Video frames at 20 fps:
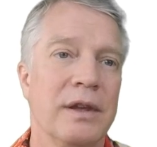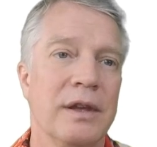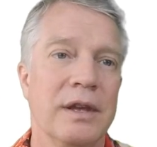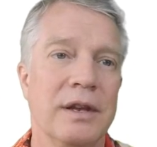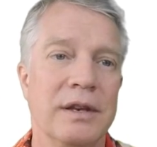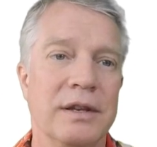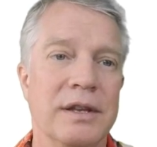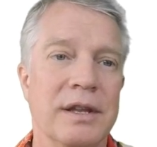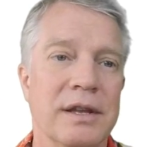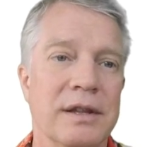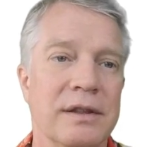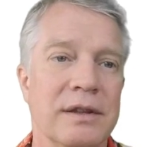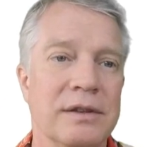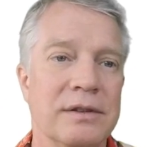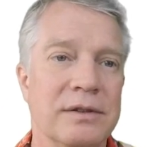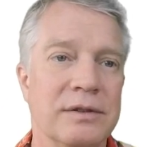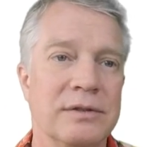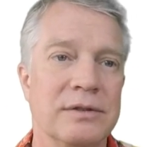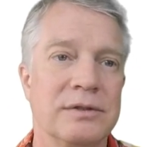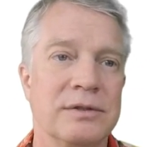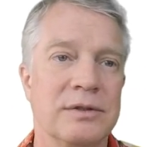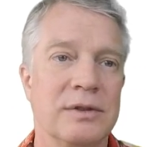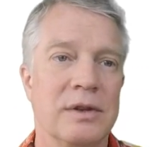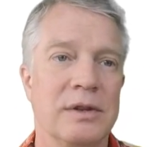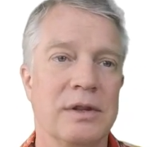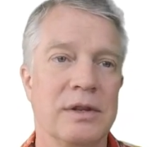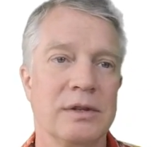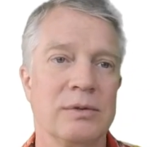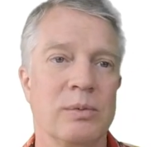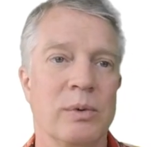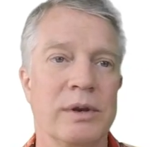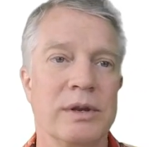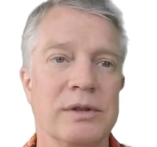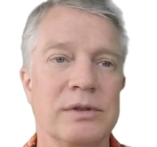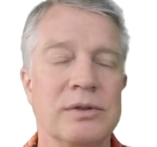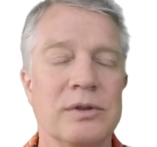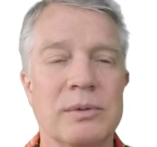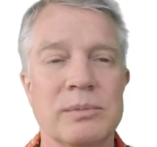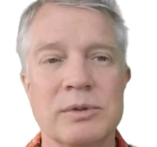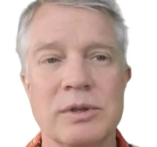And again, this one
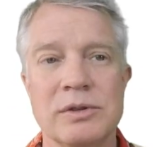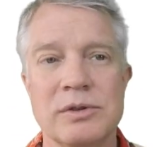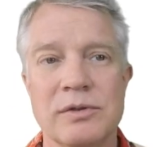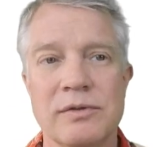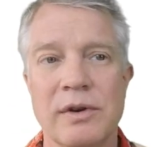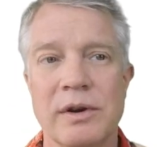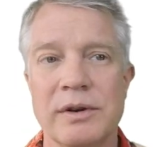assumes that you've